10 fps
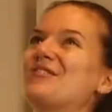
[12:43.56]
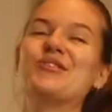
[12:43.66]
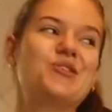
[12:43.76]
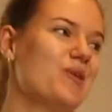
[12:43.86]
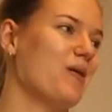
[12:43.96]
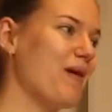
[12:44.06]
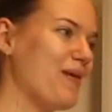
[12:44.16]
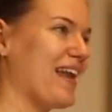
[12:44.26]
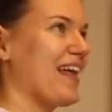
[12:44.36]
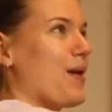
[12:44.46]
do to it. Maybe
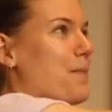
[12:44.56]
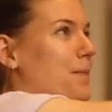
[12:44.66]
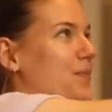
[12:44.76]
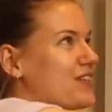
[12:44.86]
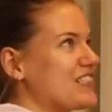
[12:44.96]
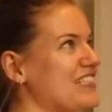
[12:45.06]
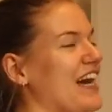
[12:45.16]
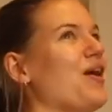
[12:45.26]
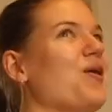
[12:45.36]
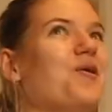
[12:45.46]
add like a
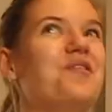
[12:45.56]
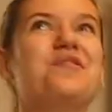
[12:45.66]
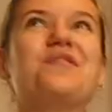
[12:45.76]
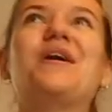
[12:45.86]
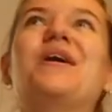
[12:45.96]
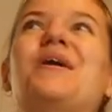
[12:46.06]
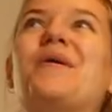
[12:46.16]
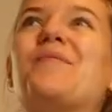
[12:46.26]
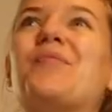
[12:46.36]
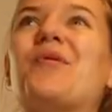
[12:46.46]
bookshelf,
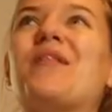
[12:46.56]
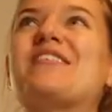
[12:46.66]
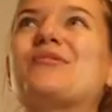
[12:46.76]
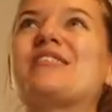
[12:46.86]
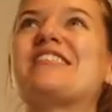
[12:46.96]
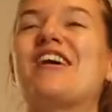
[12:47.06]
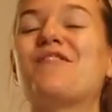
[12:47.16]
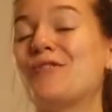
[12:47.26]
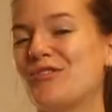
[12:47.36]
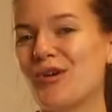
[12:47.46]
all that sort of stuff.
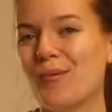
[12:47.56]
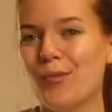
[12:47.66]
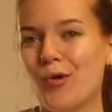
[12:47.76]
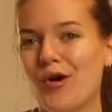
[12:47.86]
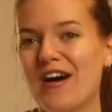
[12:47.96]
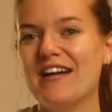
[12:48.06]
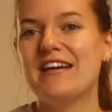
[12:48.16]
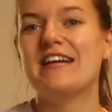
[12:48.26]
We'll do a more